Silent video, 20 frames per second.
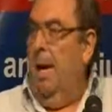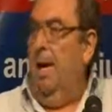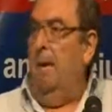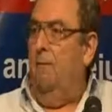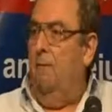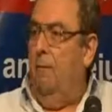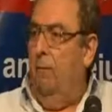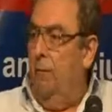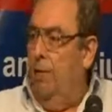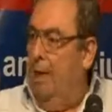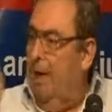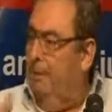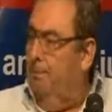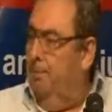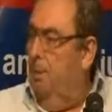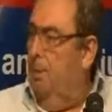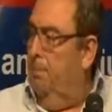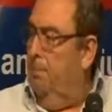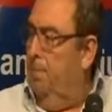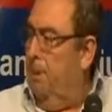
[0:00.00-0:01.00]
And for
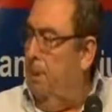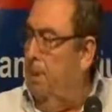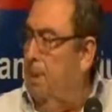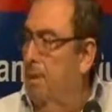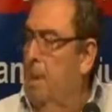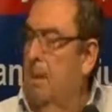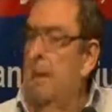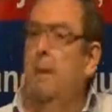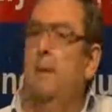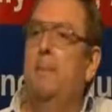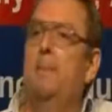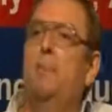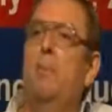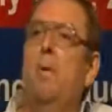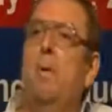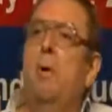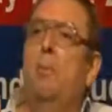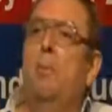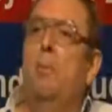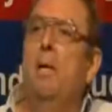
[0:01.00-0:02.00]
that purpose,
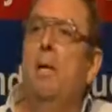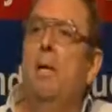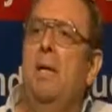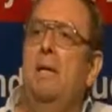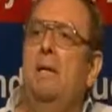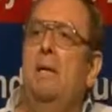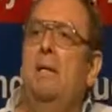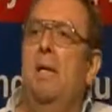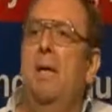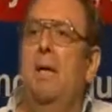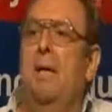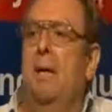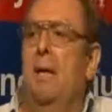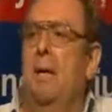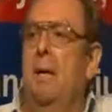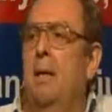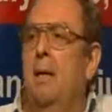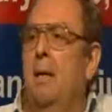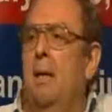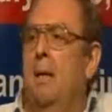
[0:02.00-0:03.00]
we need
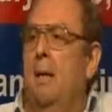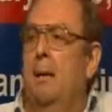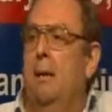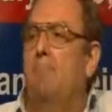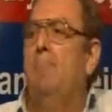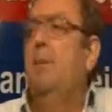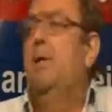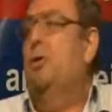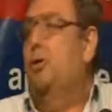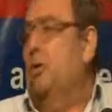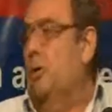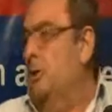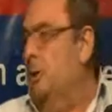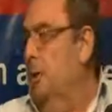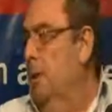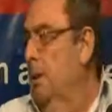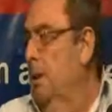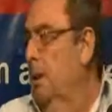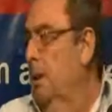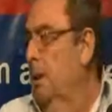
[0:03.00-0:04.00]
the, the pictures.